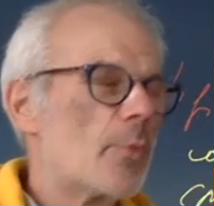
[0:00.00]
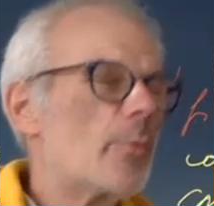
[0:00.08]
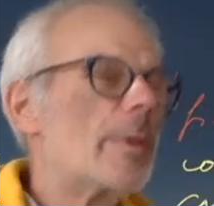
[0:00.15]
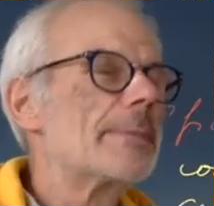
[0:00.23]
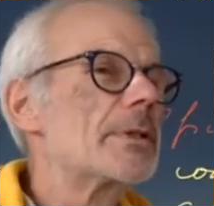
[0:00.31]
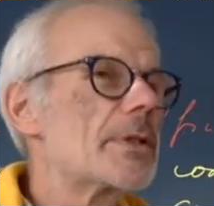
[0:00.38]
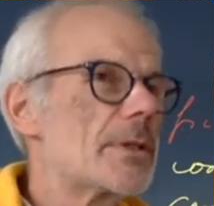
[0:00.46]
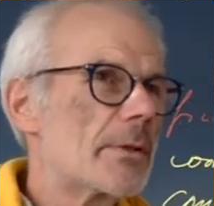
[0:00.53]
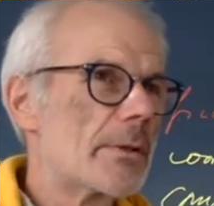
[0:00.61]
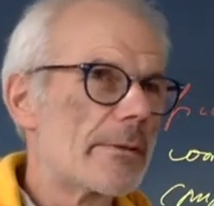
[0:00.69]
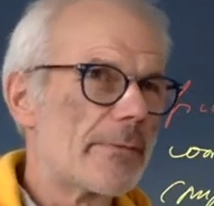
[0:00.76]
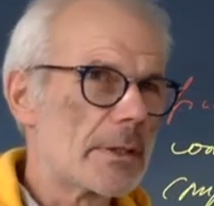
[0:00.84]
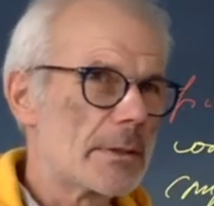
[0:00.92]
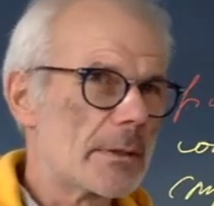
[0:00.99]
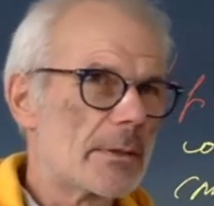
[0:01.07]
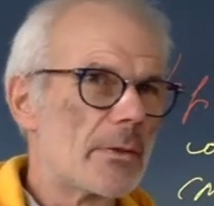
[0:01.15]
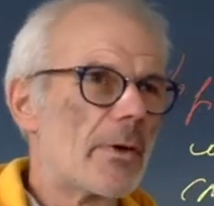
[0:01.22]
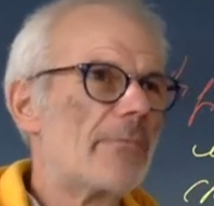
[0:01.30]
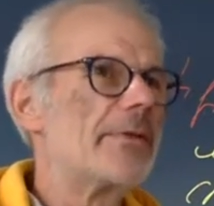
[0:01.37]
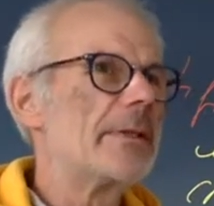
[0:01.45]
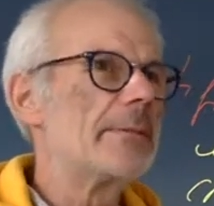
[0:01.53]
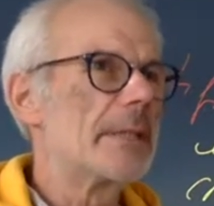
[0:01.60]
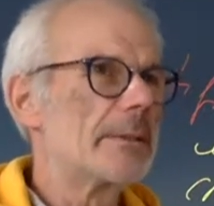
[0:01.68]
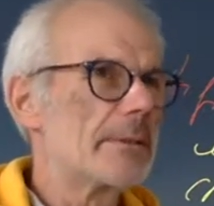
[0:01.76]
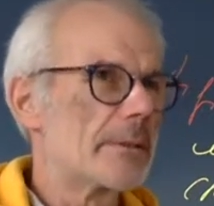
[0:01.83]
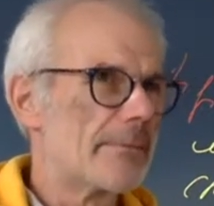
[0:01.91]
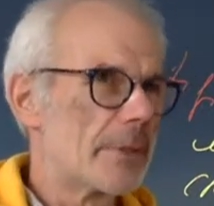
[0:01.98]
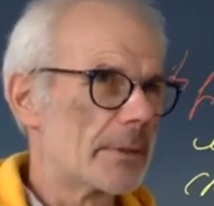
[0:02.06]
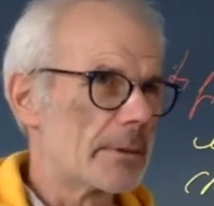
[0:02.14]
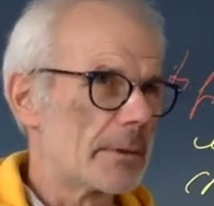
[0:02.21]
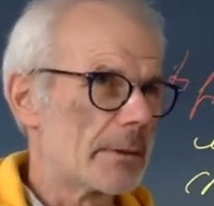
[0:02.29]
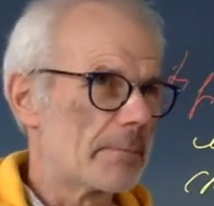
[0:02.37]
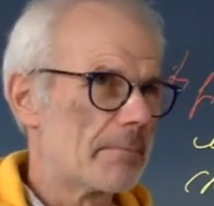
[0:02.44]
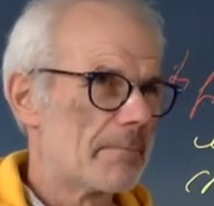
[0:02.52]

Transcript: Women's University or Female University.